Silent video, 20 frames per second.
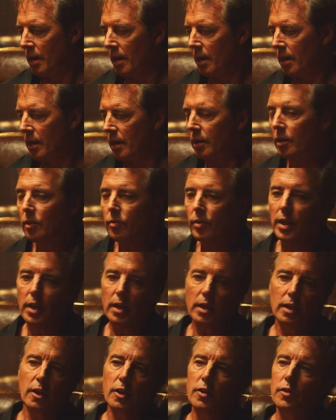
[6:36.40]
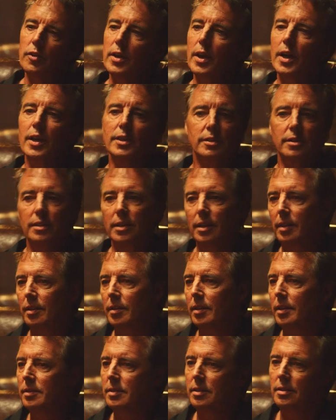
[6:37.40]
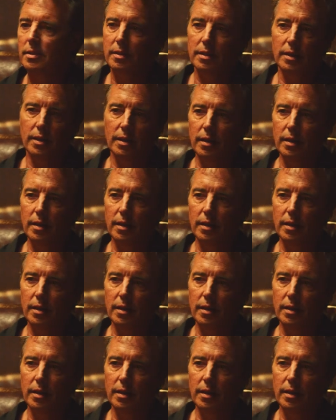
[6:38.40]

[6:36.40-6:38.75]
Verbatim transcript: hungry curiosity that's